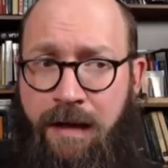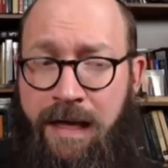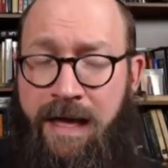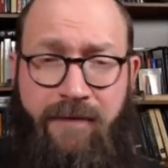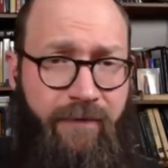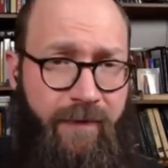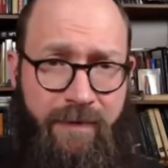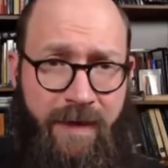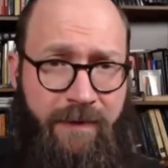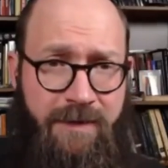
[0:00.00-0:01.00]
Every
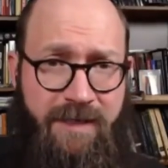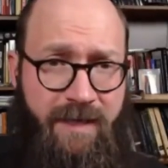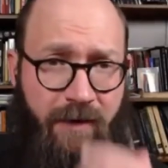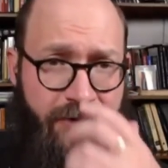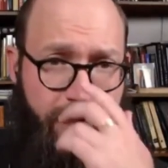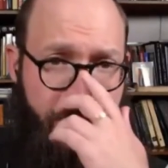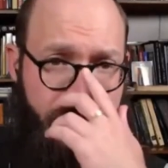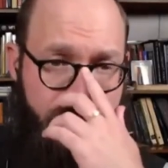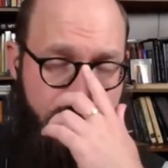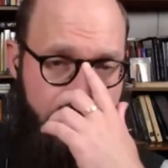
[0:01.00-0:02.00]
there's an entire
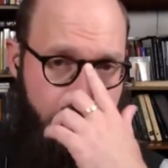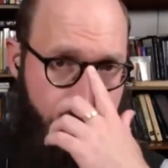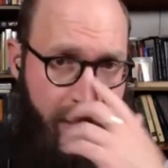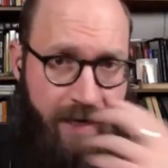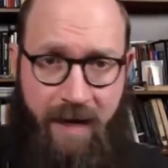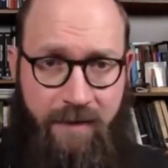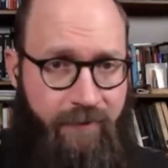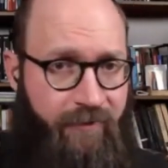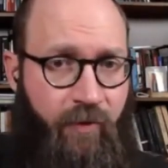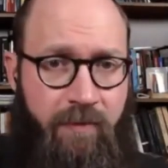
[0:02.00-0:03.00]
generation that that kind
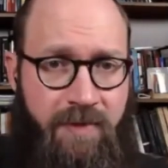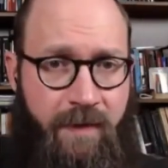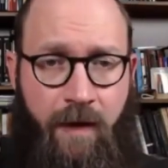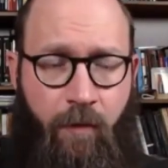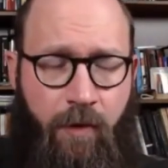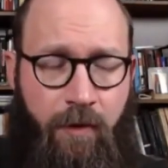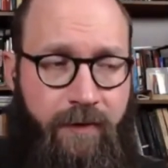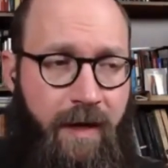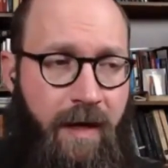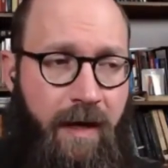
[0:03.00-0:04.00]
of swims in that
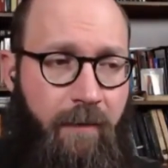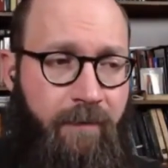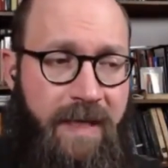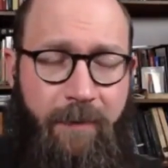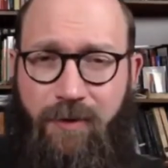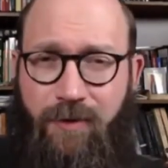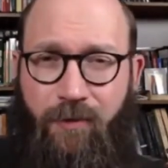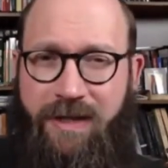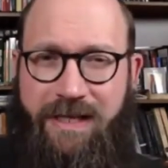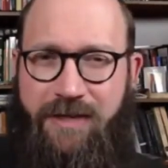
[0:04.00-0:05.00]
world people are
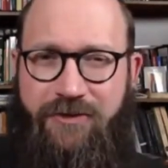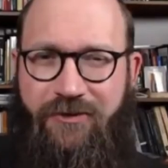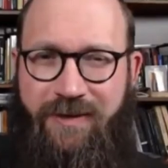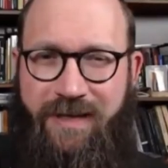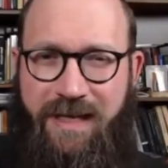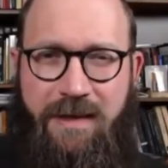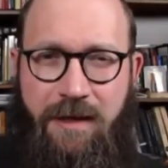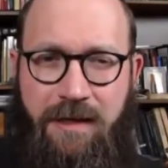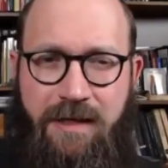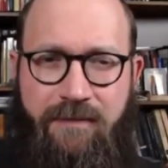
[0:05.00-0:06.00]
really interested in
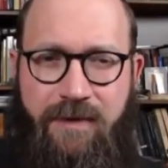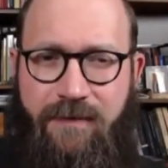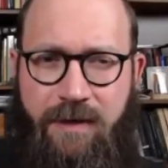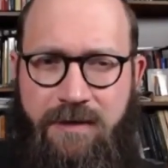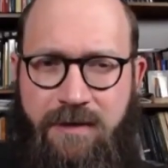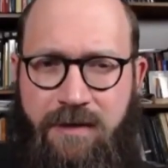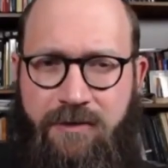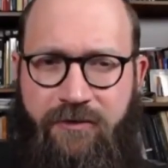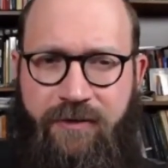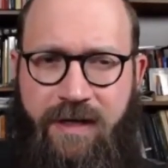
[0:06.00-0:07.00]
this, even if it is just
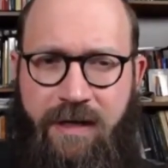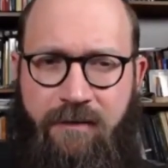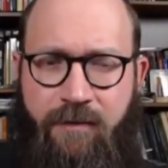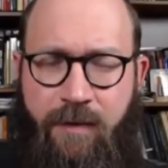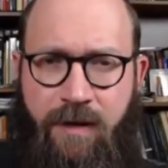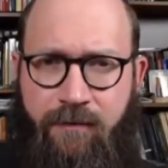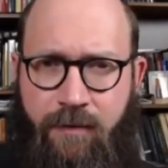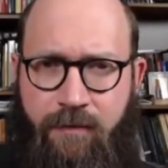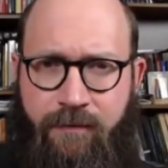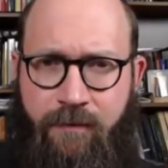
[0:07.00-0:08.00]
interested in it from the
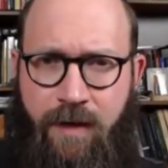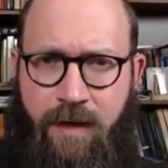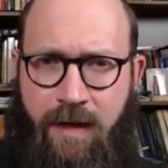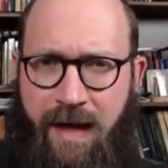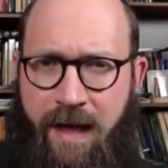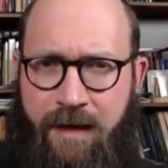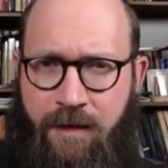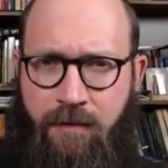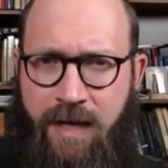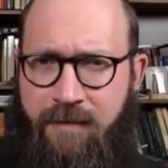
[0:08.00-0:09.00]
level of, uh, uh you
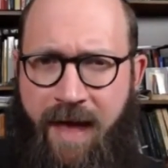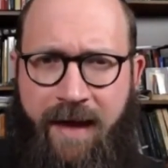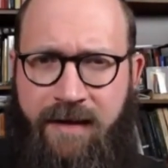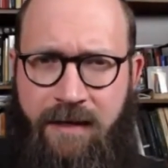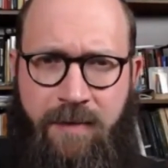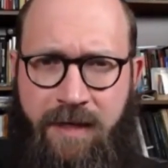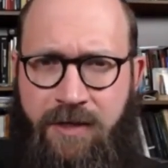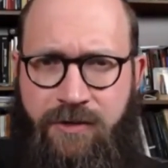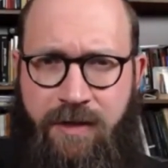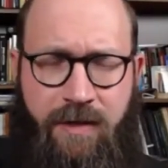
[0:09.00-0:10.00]
know, kind of academic
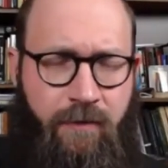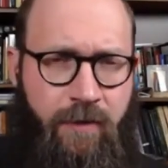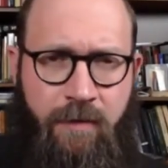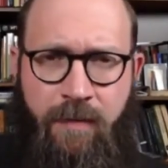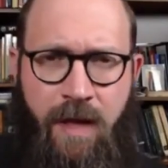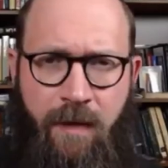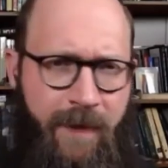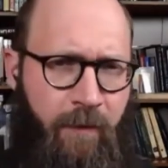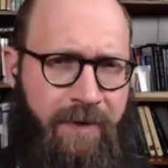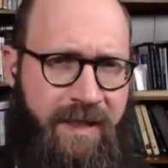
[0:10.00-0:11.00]
interest. They don't want to,
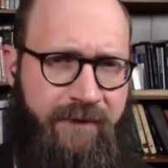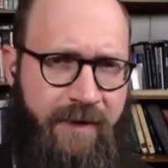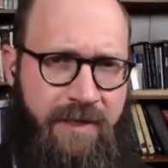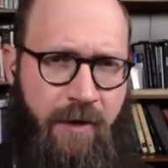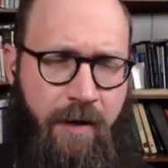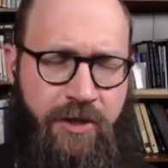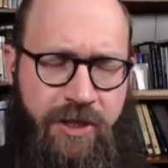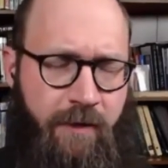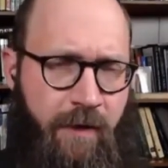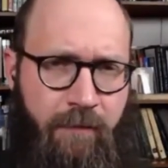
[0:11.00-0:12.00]
they don't believe in
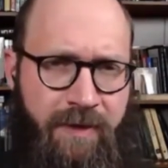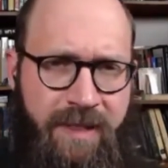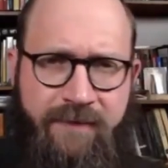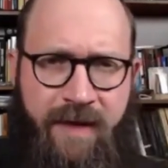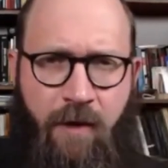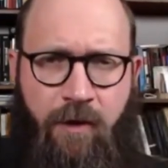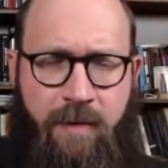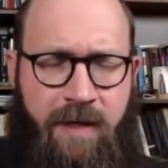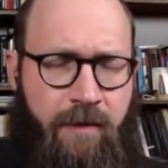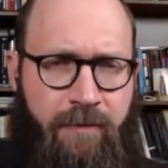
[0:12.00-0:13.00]
astrology or they don't believe in
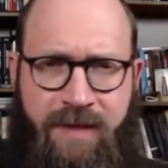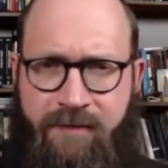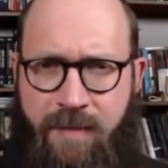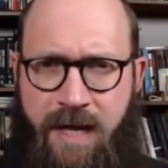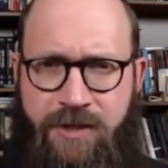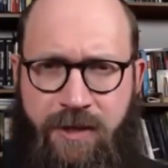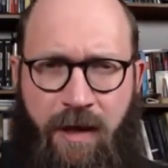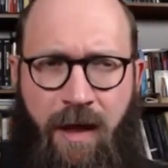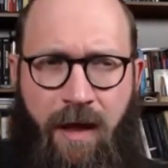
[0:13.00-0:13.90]
alchemy or they don't believe in magic.